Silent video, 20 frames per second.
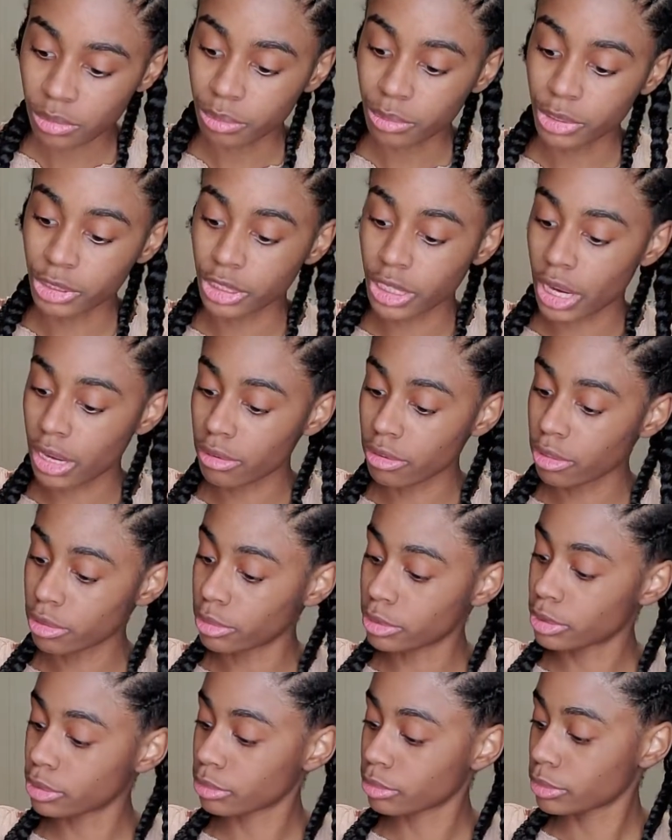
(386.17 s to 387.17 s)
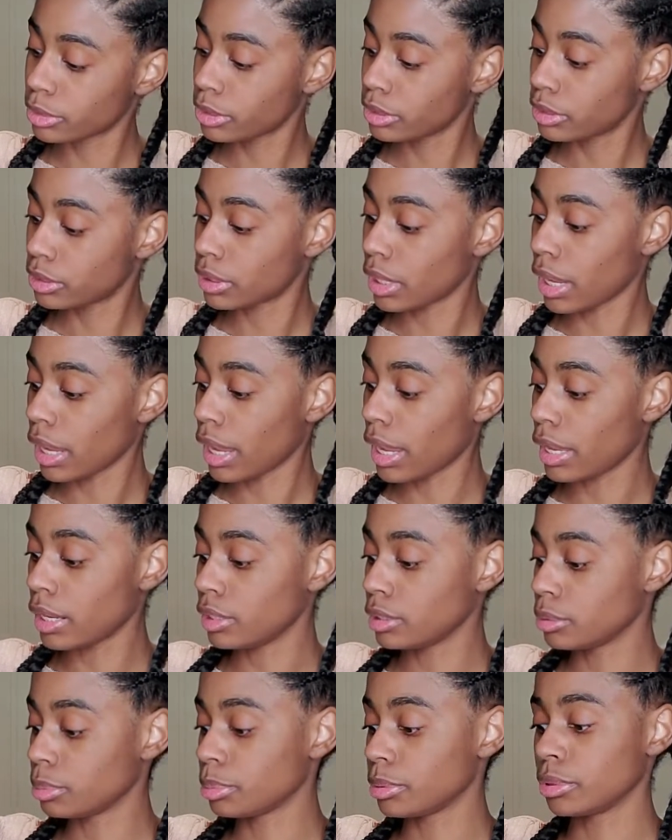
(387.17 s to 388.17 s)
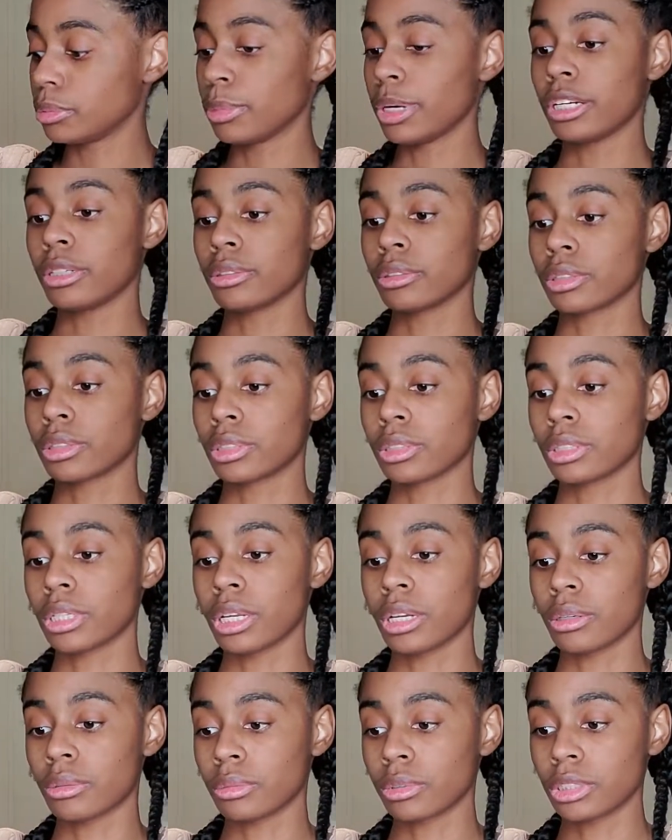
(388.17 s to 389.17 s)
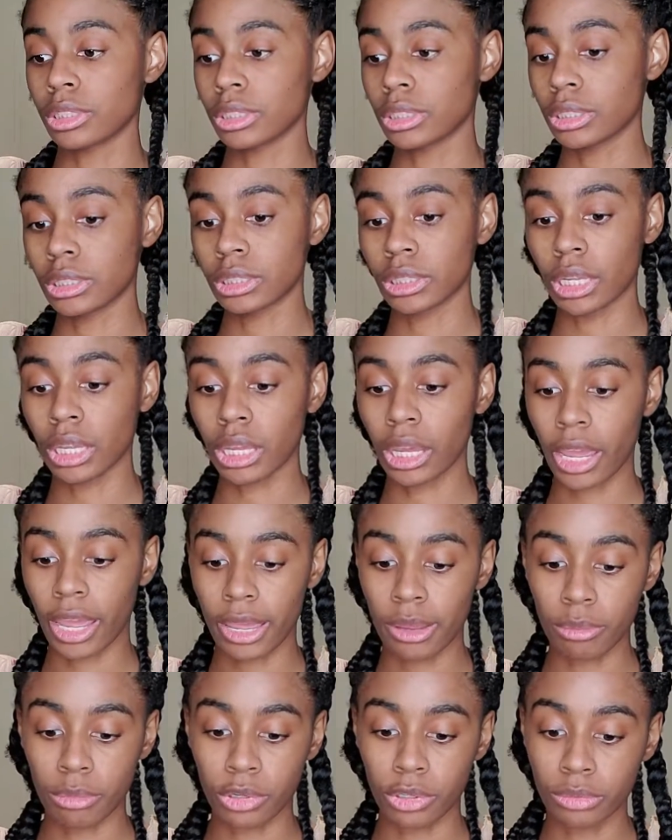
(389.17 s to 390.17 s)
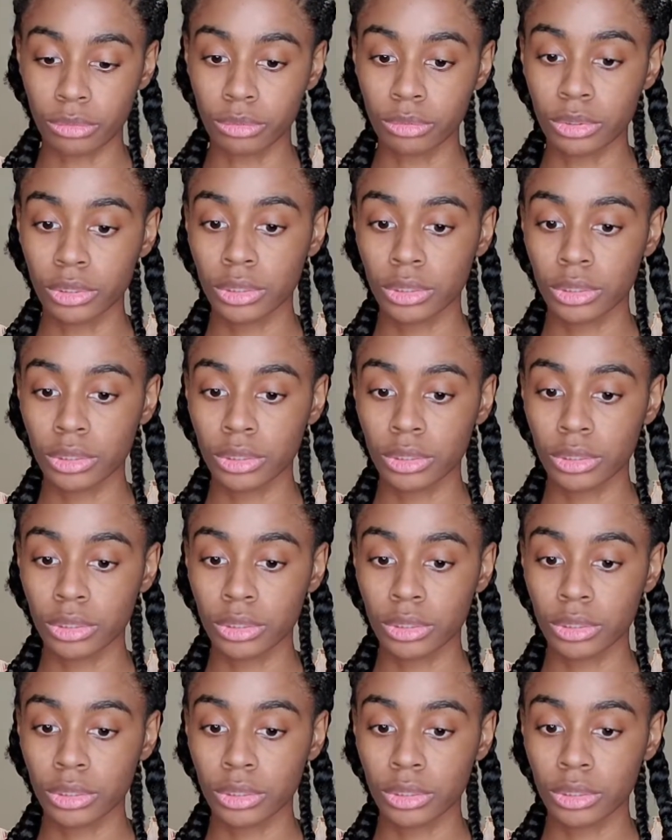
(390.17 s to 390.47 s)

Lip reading: But y'all know it's a reason they had us put them on. They don't want us to say it came broke.